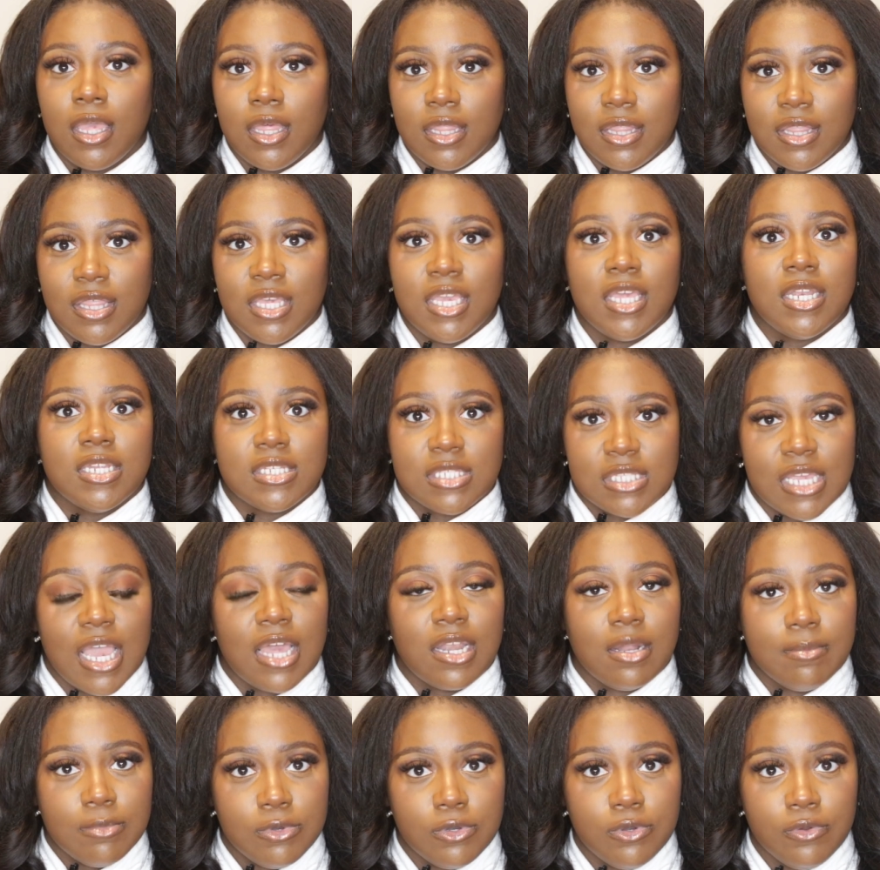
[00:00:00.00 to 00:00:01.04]
then it's time
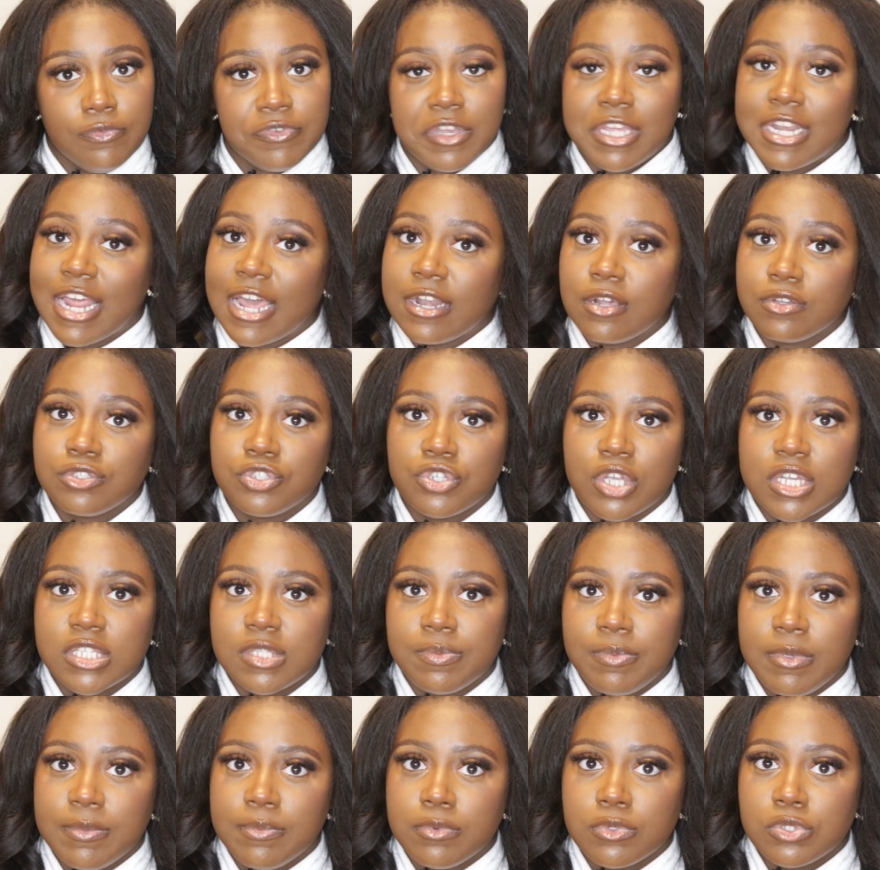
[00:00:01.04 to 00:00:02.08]
to move. And I don't
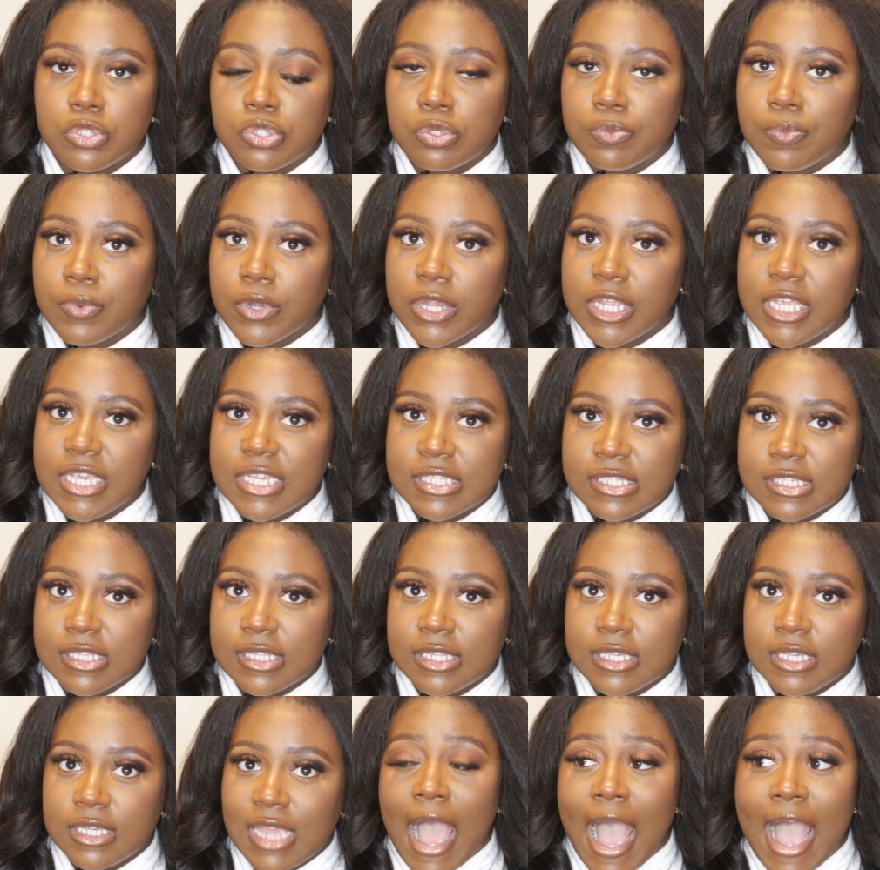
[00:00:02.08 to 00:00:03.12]
trust people super
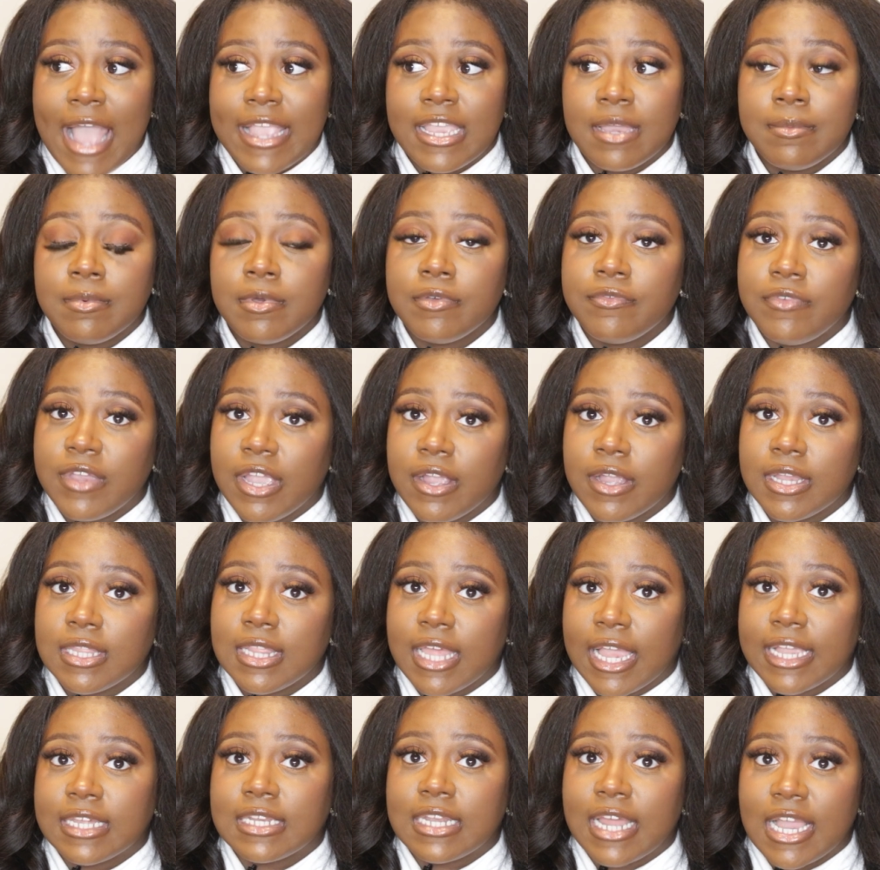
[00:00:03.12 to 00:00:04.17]
easily. I am a very
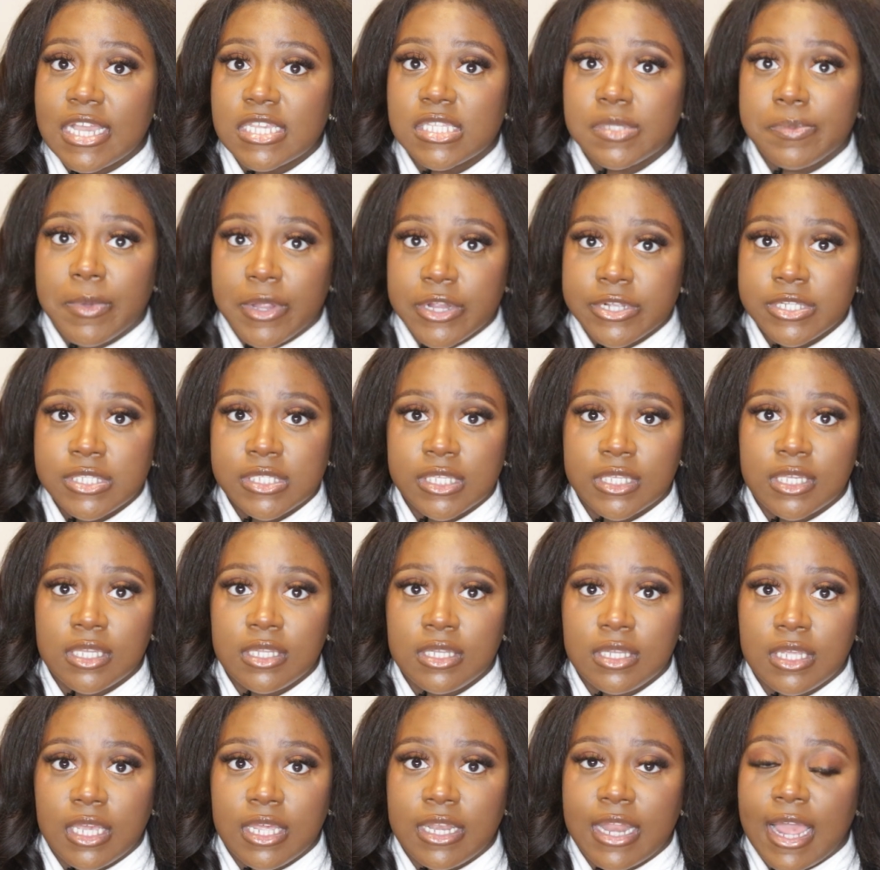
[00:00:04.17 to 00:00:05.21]
nice
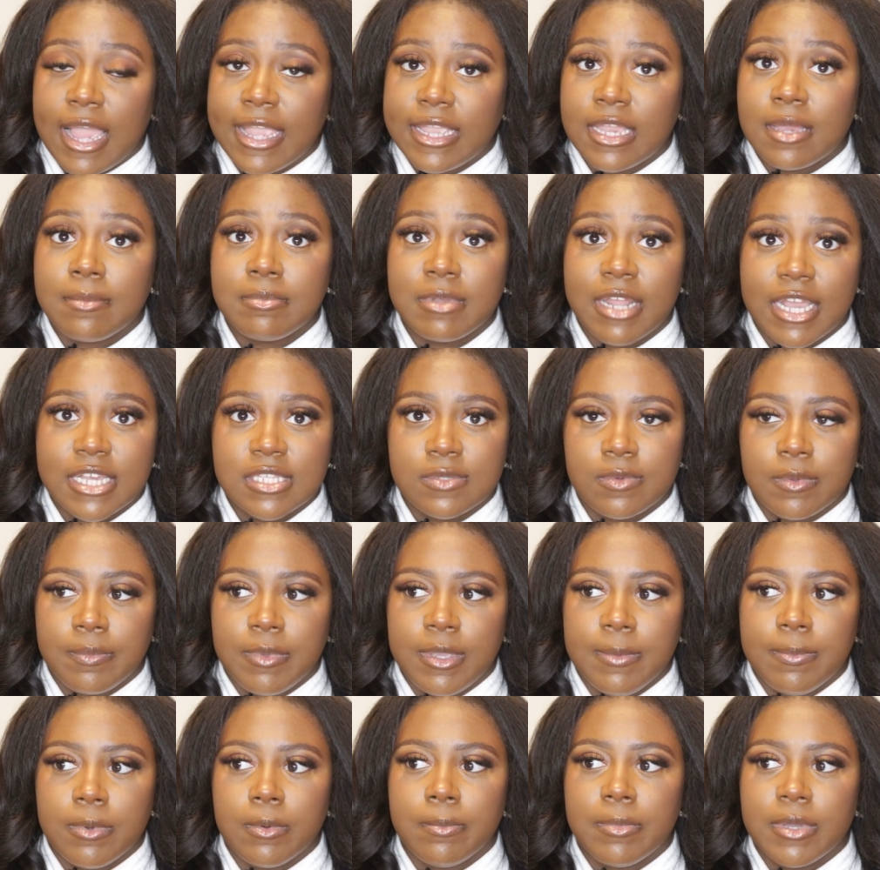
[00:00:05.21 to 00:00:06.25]
person, and I am nice with
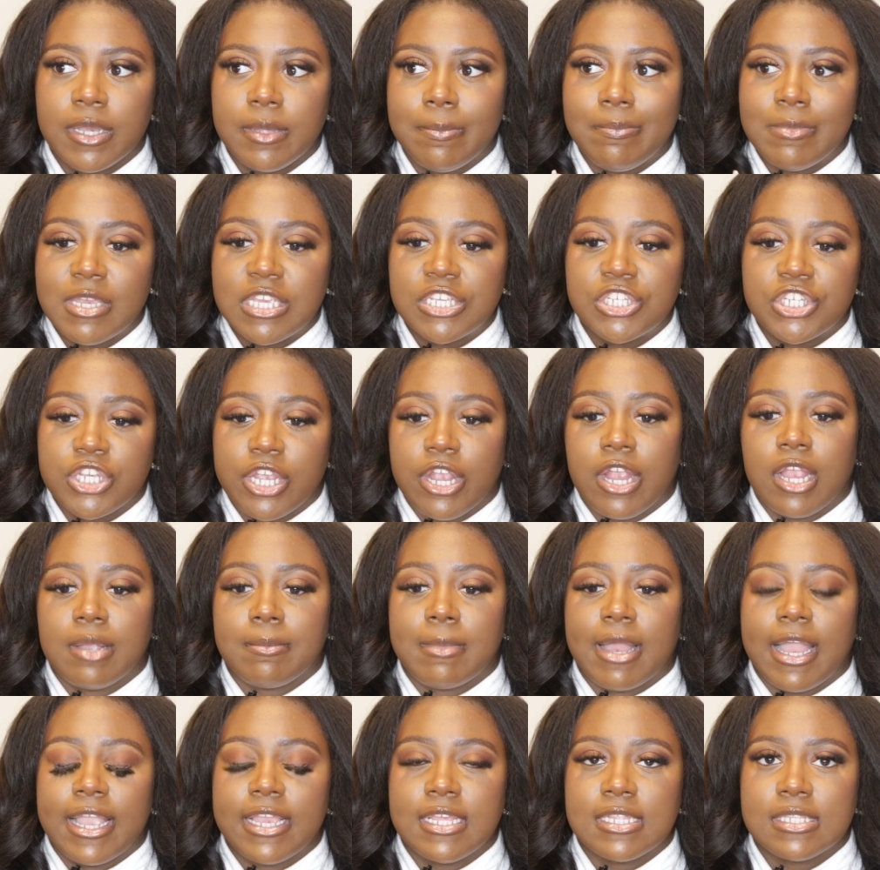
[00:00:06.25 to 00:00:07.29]
people, but me sharing
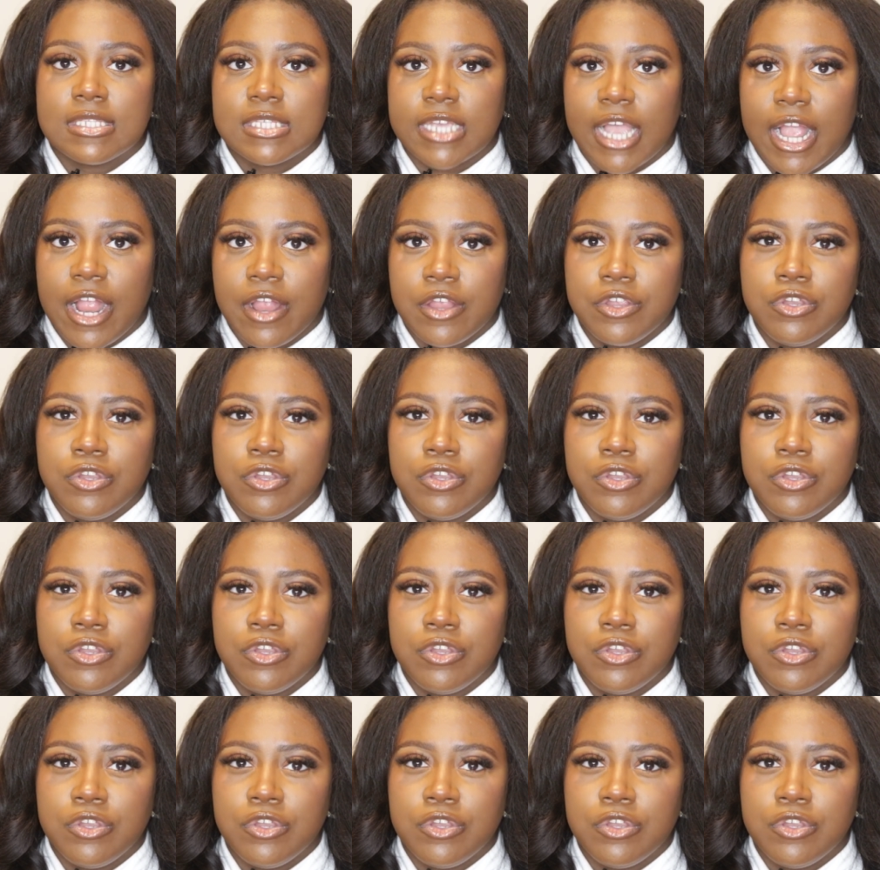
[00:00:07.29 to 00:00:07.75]
my entire,